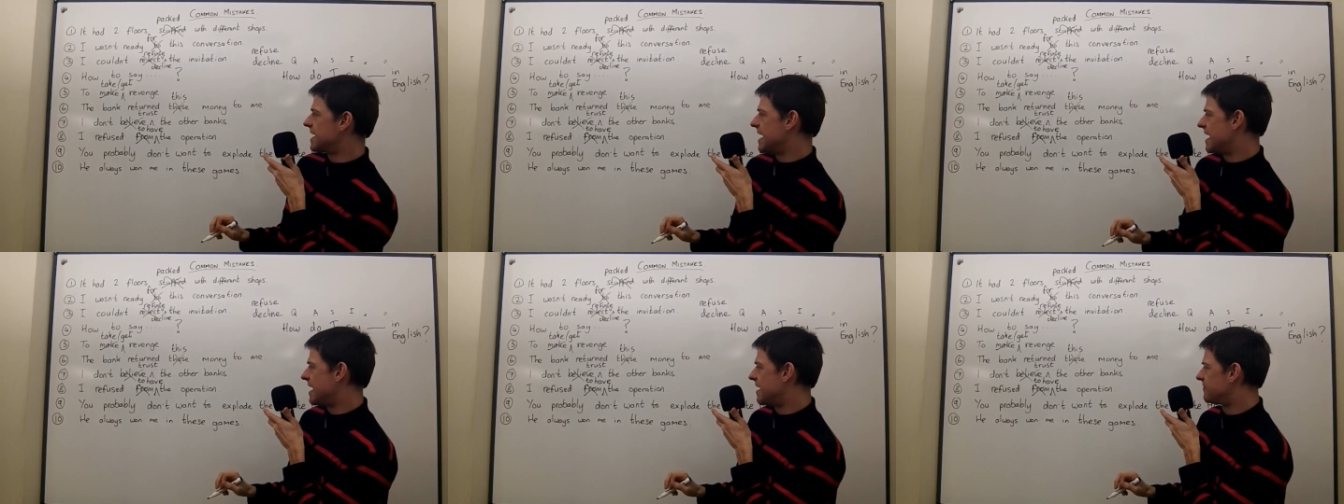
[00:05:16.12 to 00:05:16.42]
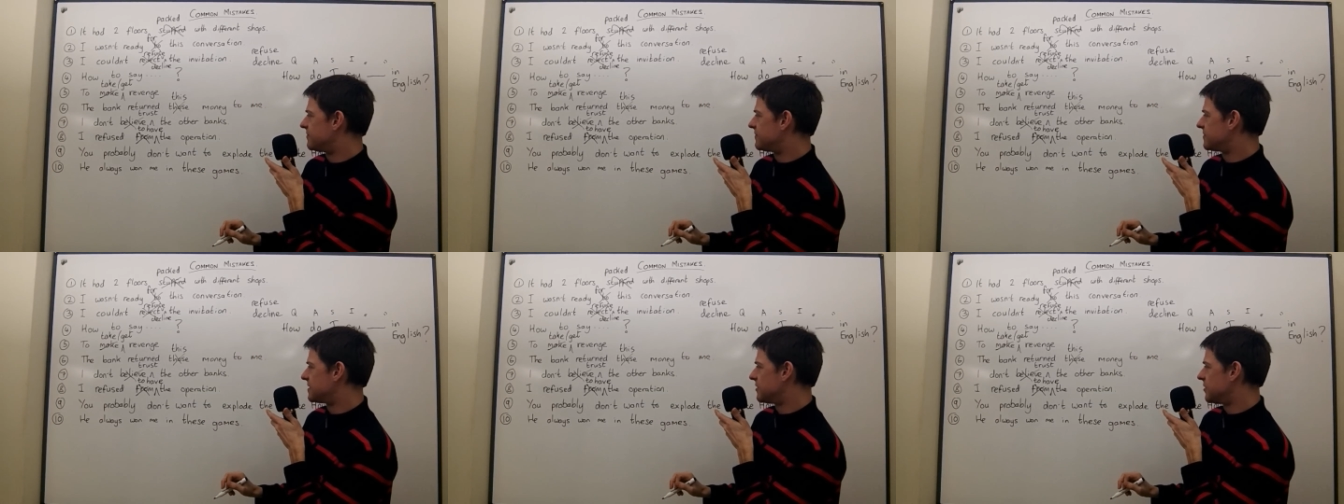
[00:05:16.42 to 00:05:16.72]
to
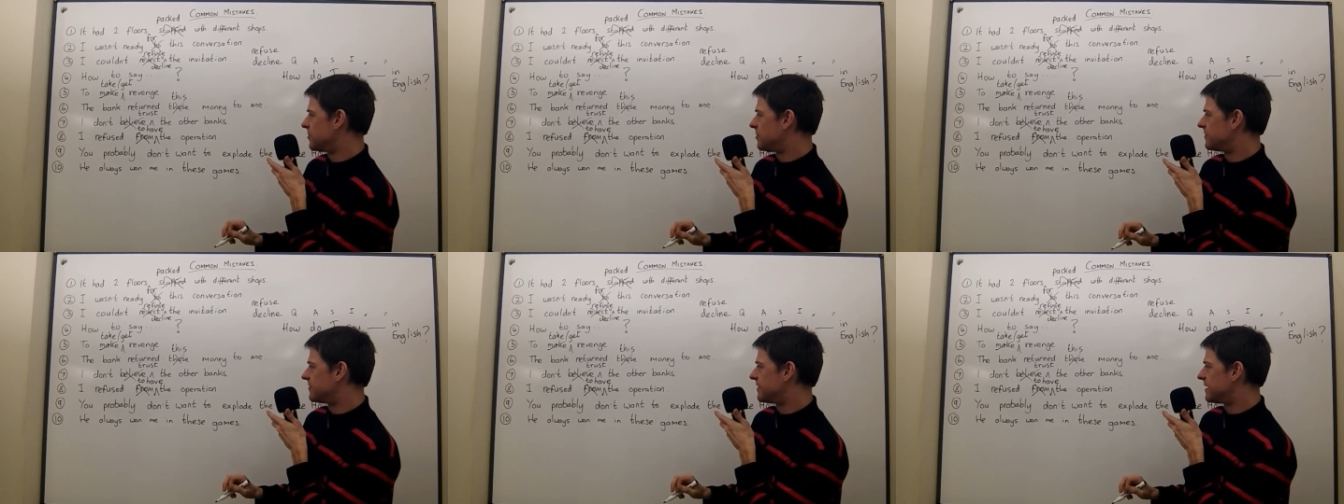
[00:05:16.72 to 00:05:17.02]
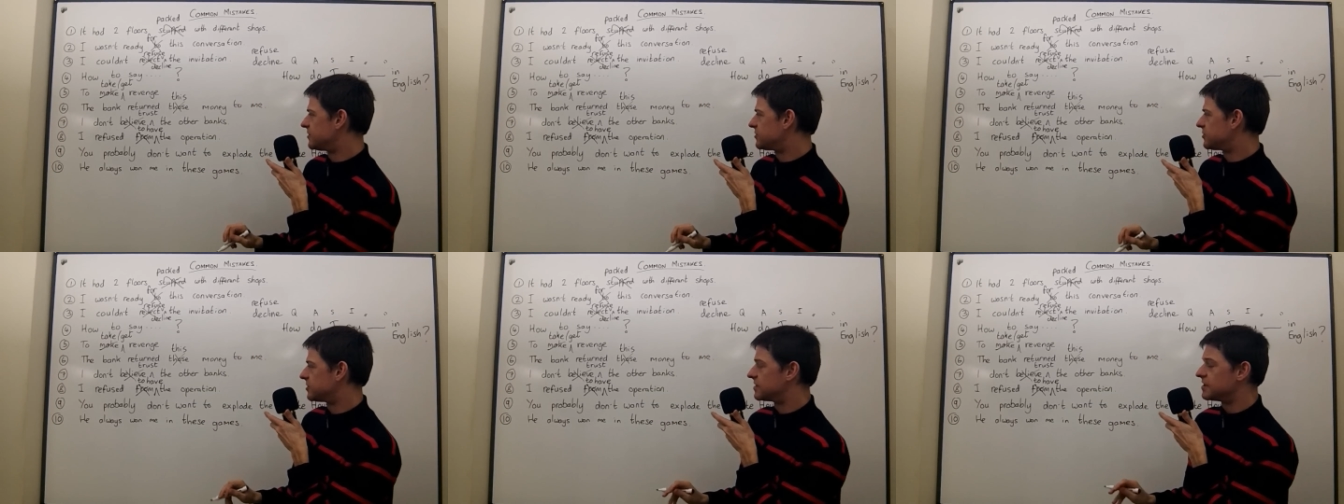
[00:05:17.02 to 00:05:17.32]
have the
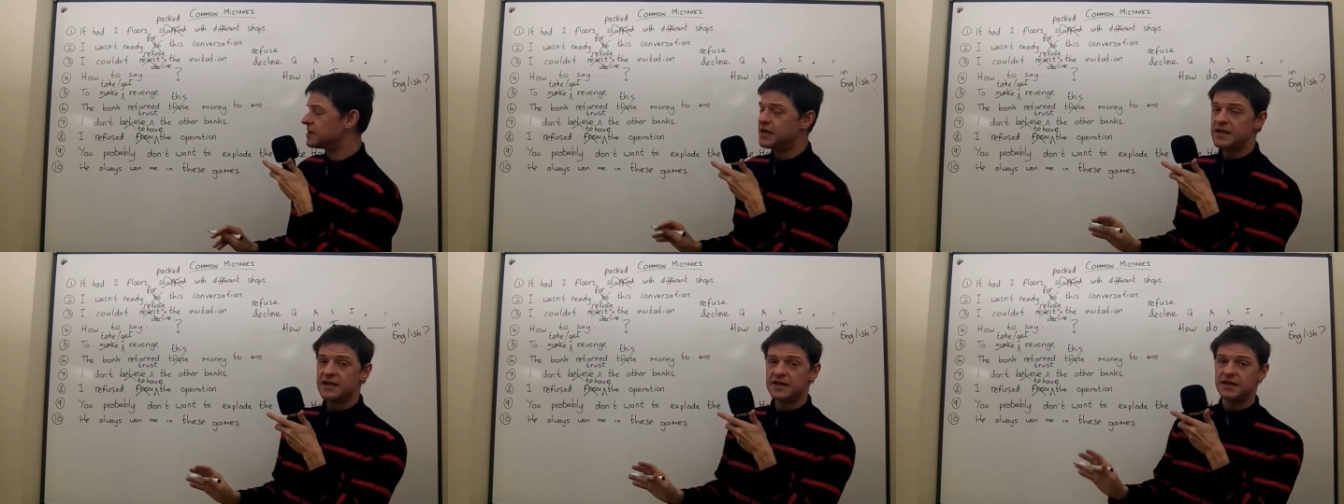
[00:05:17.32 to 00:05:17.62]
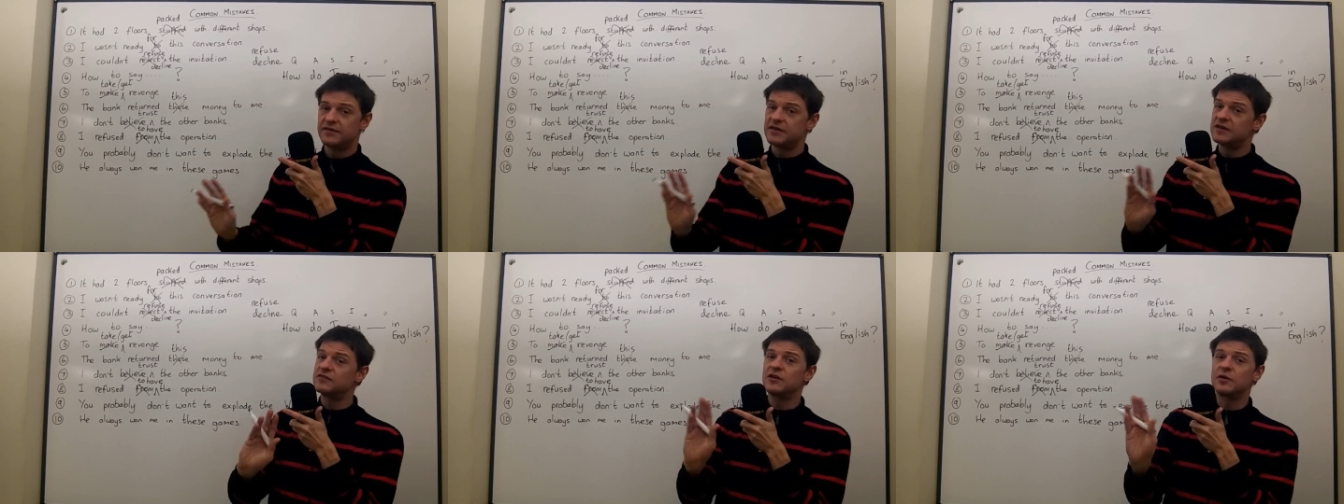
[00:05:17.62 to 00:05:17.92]
operation.
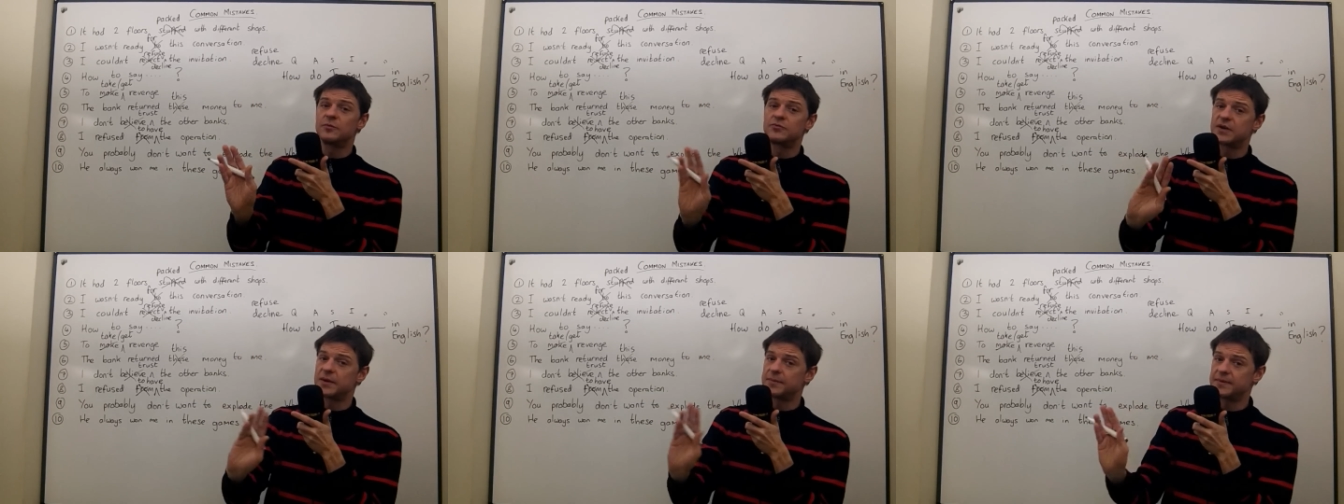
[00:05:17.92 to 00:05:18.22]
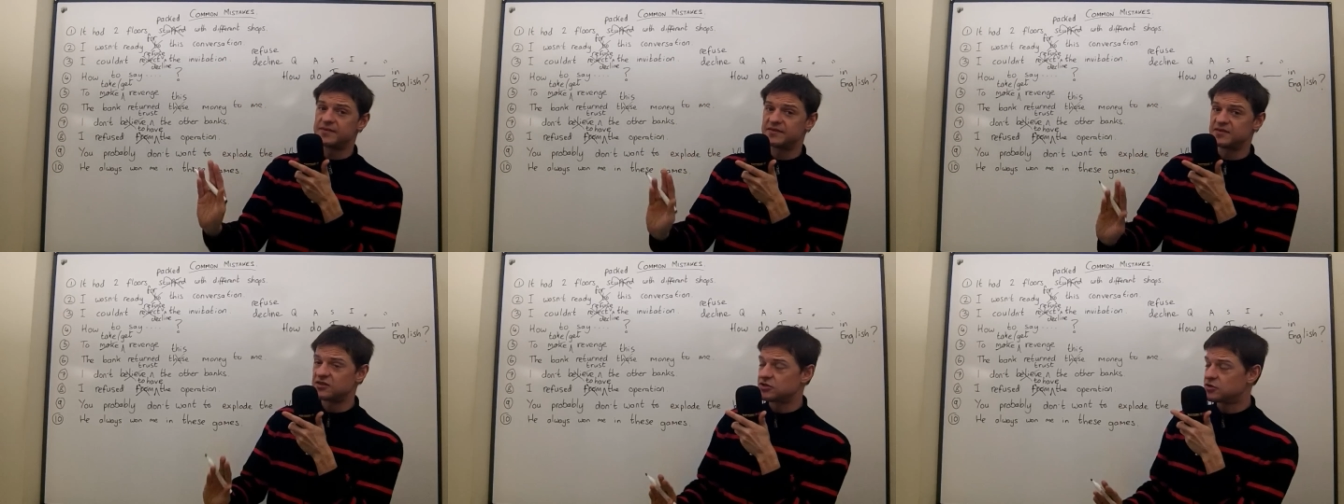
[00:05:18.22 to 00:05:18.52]
There is no
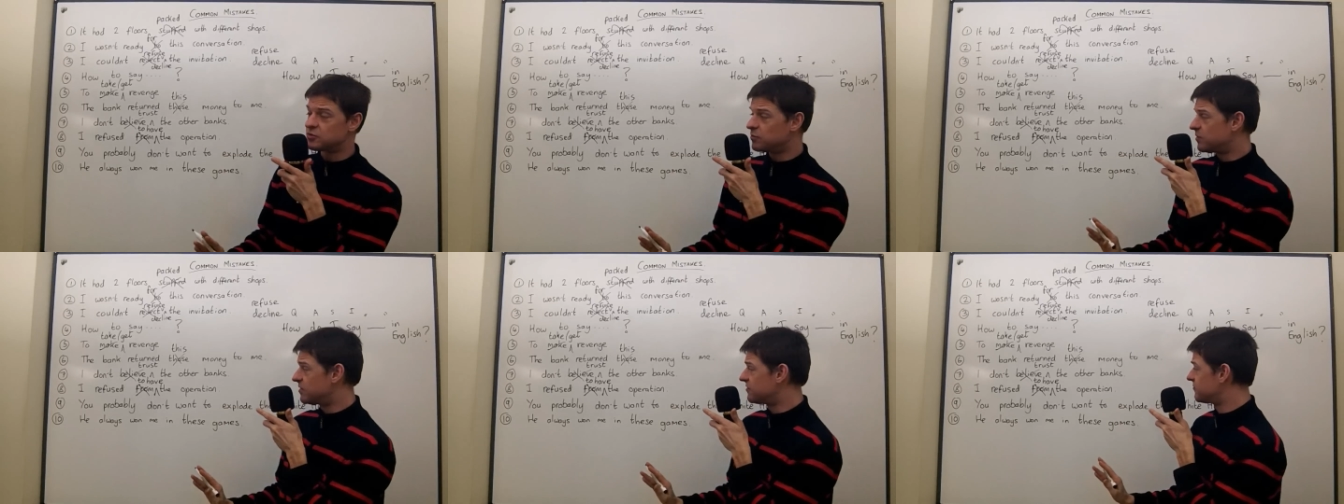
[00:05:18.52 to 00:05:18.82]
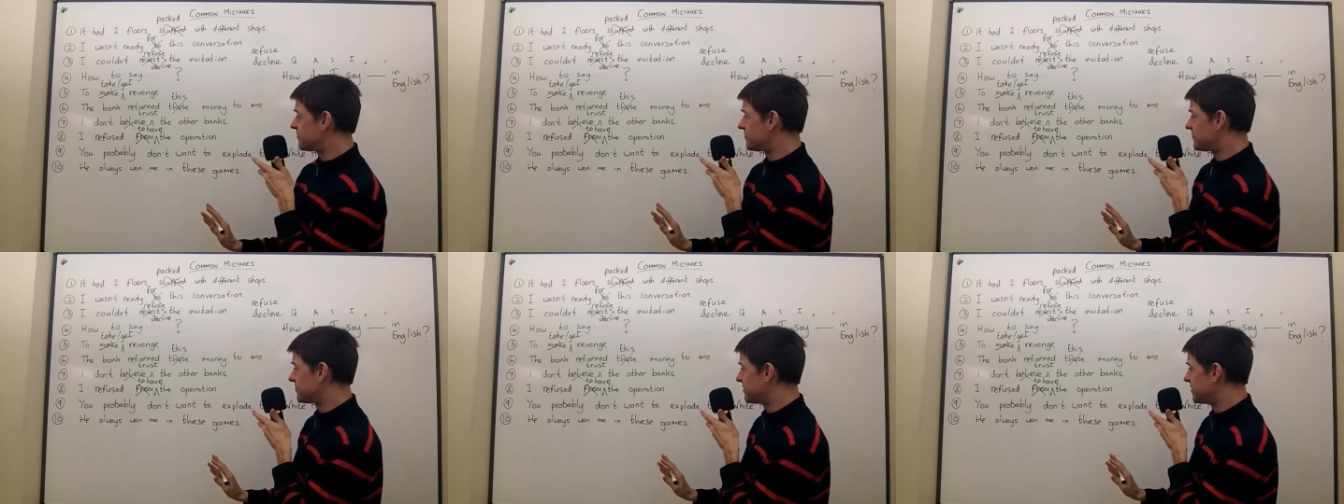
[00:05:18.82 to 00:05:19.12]
preposition
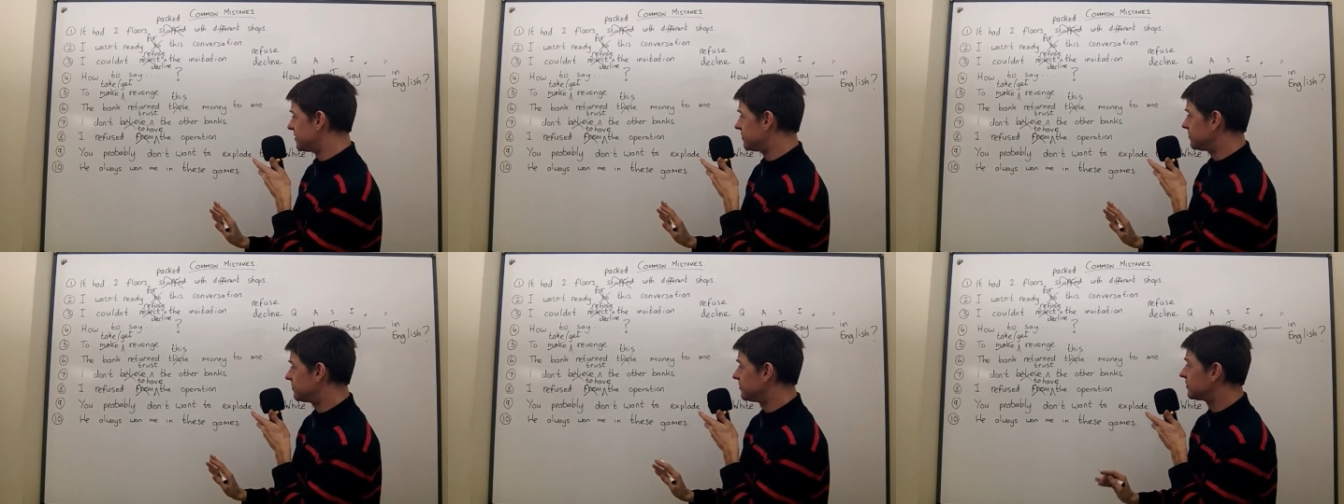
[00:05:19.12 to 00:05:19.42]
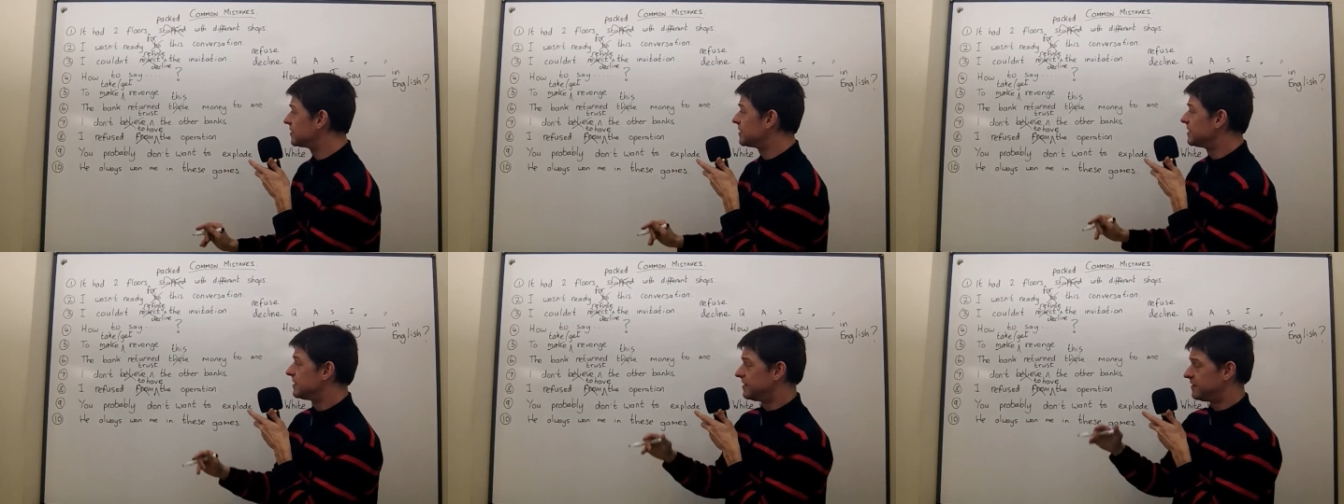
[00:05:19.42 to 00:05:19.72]
with
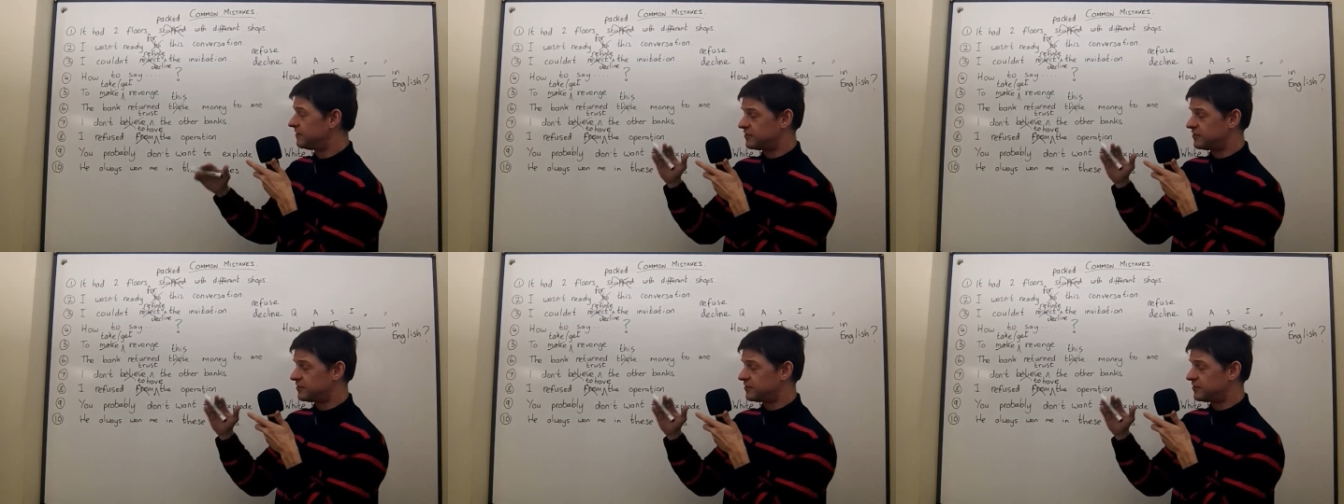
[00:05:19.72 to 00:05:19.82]
refuse,